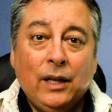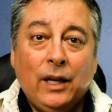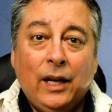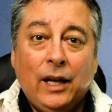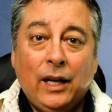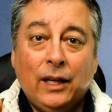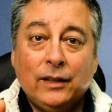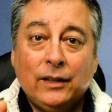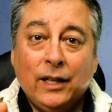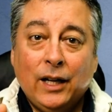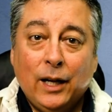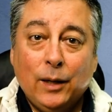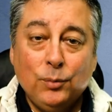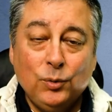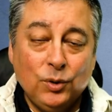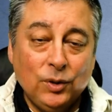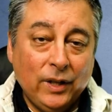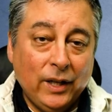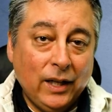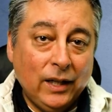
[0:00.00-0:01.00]
and
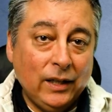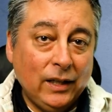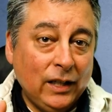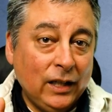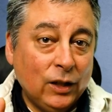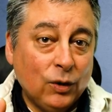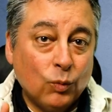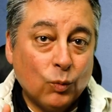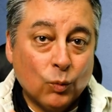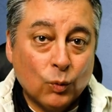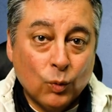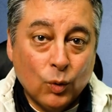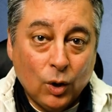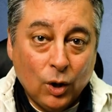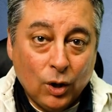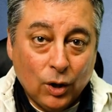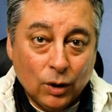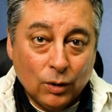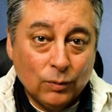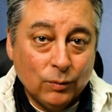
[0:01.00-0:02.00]
capture that in
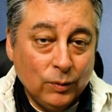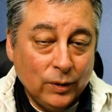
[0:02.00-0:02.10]
RAW